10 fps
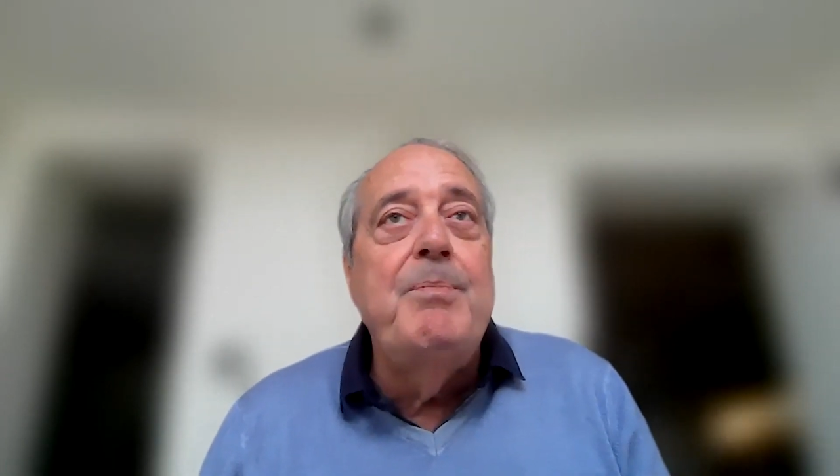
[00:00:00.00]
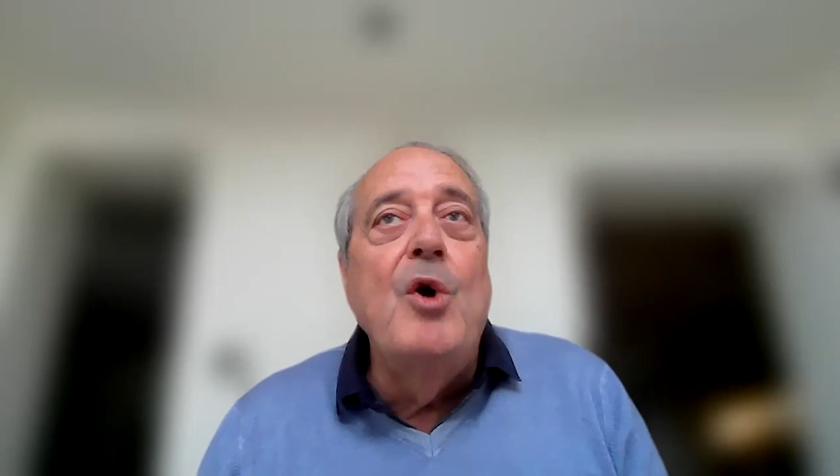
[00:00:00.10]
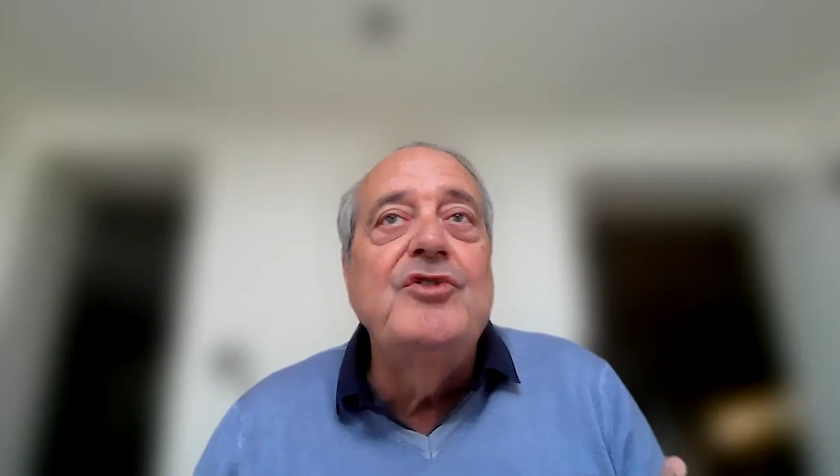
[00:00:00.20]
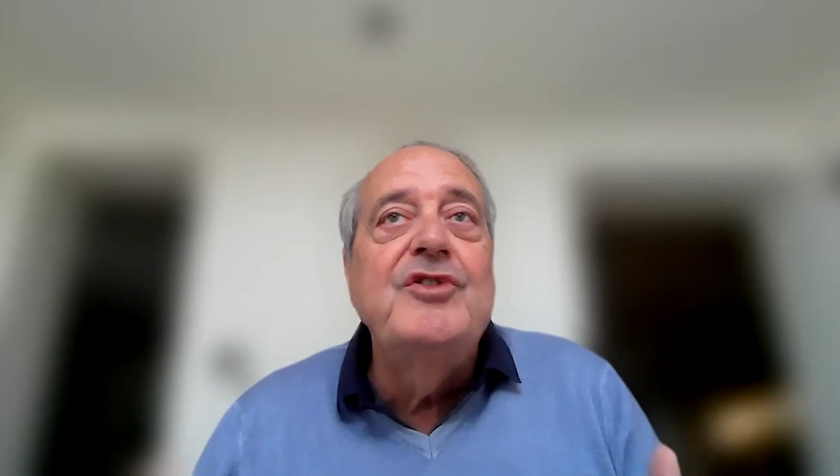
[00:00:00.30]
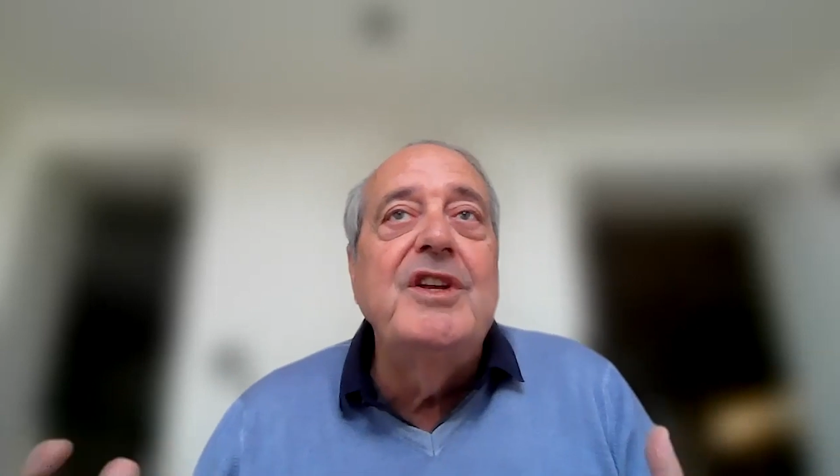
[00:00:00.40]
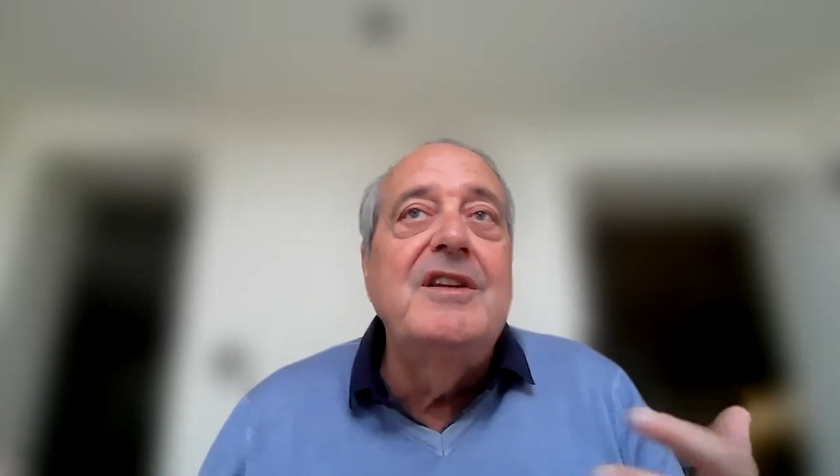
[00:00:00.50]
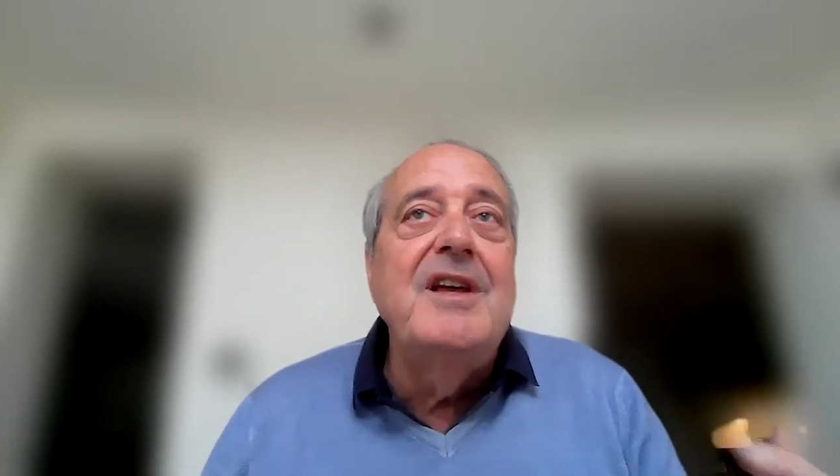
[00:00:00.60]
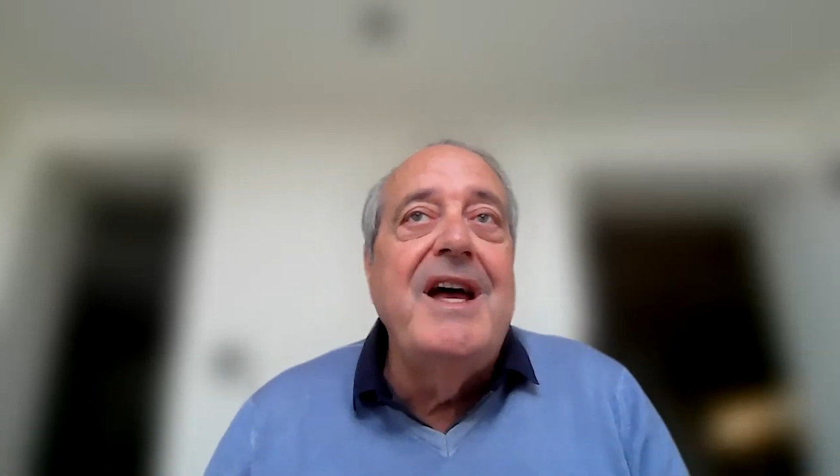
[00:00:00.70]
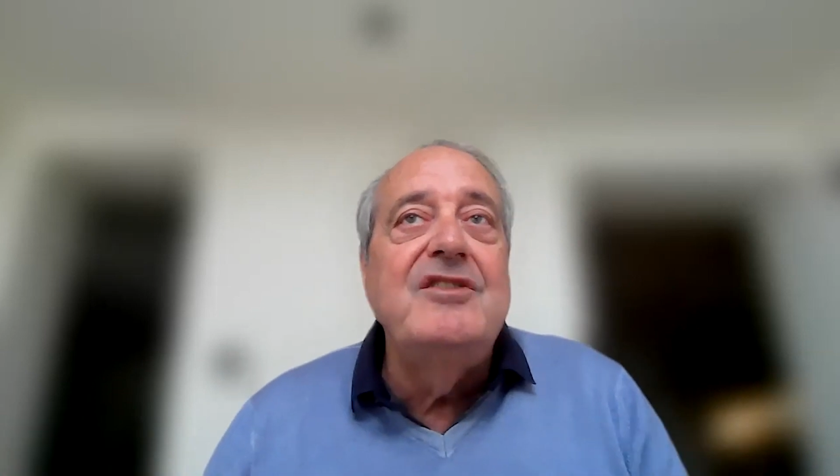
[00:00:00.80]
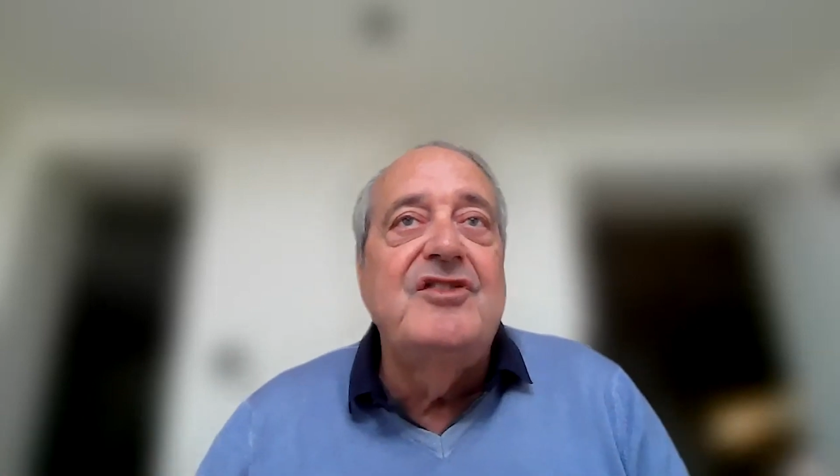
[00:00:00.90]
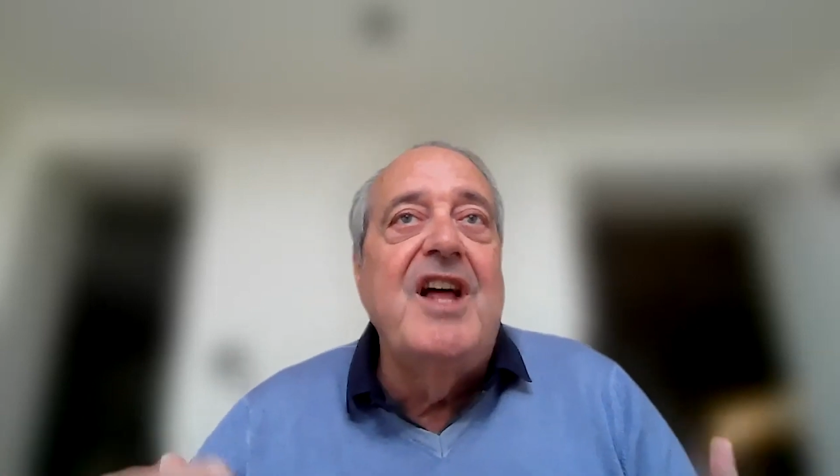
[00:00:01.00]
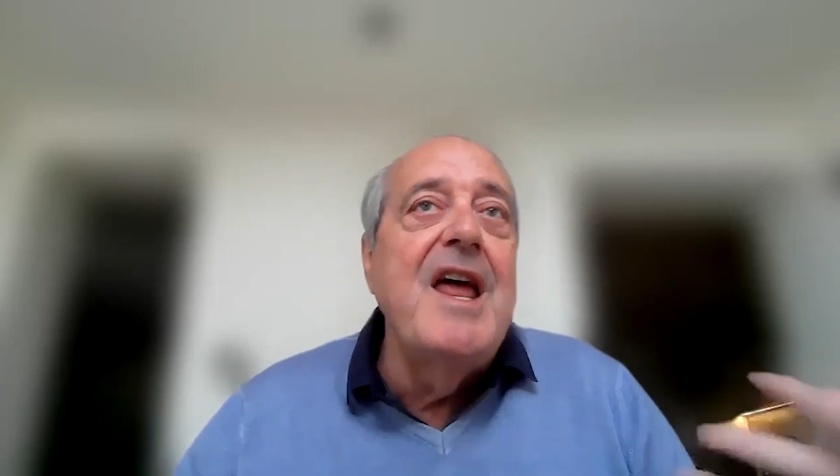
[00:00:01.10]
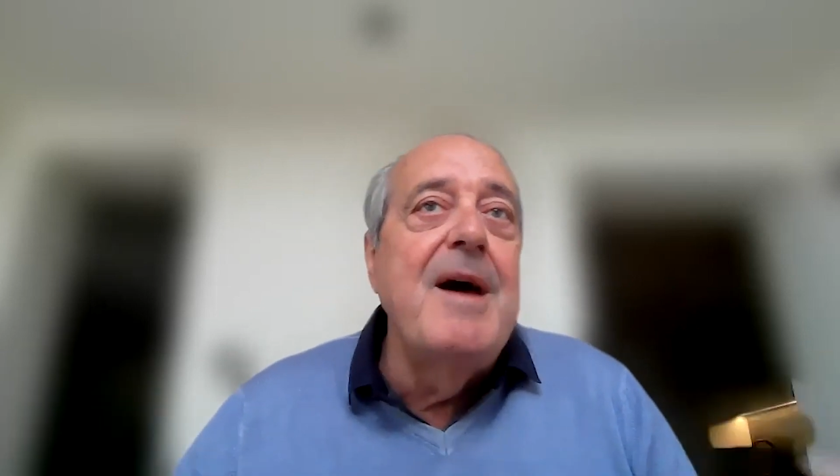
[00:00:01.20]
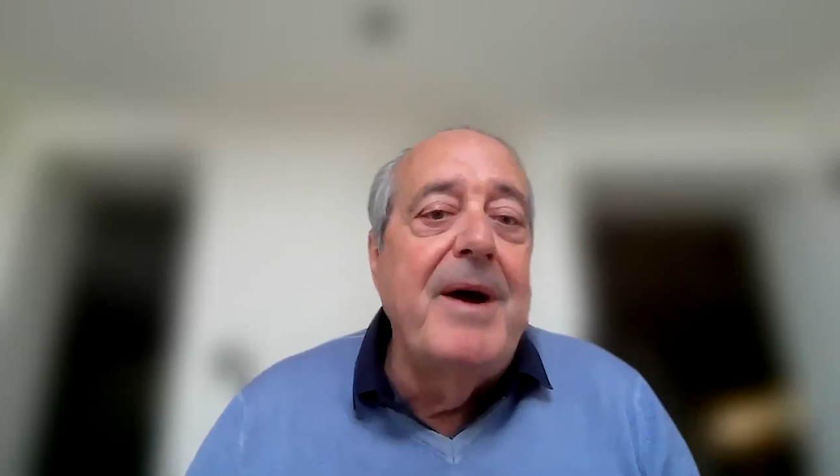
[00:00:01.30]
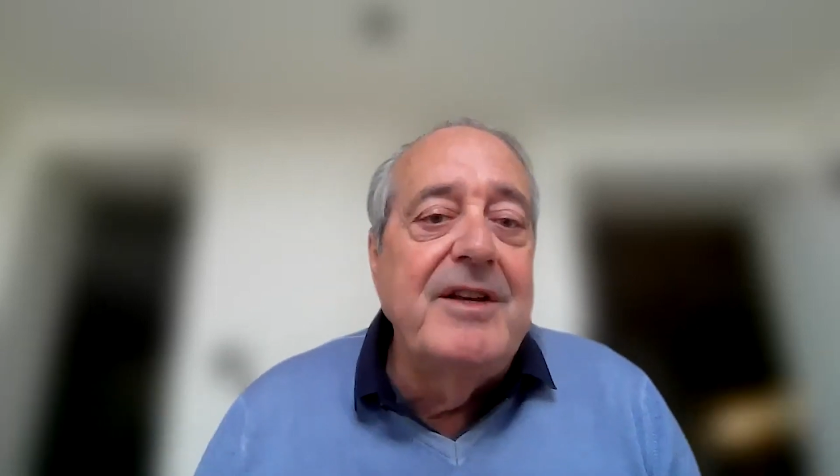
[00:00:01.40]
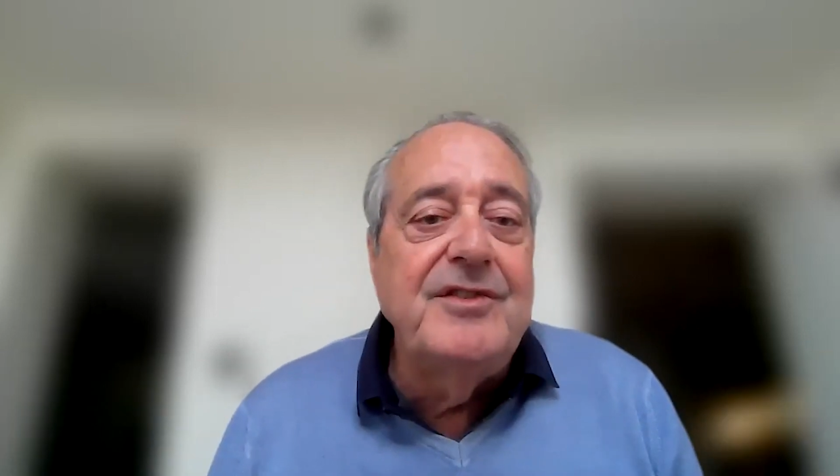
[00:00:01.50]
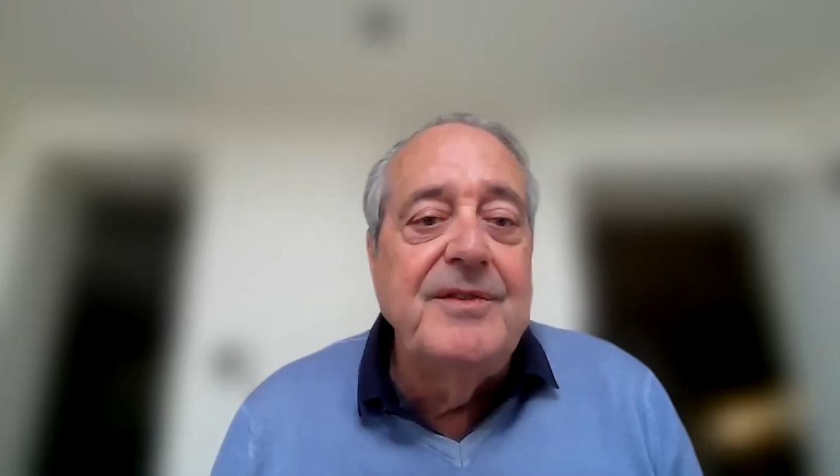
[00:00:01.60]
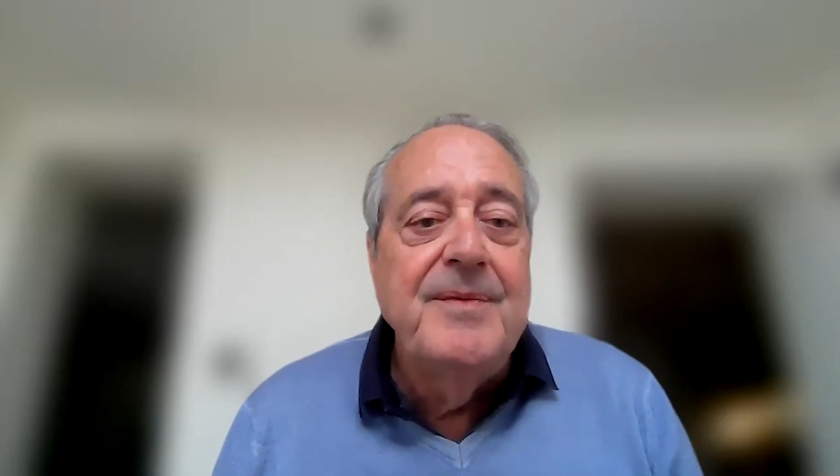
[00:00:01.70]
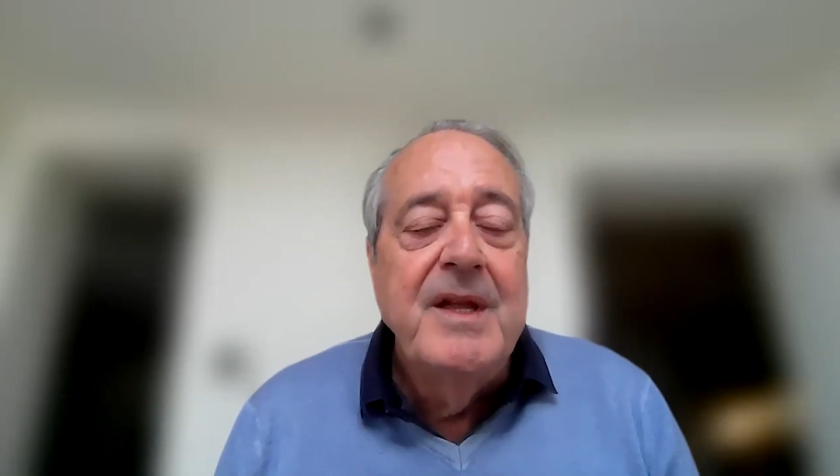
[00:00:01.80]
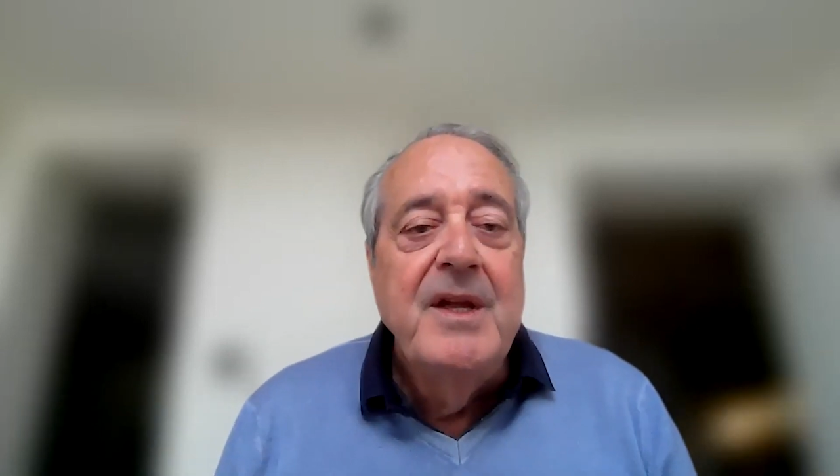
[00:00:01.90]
post it as dilemmas.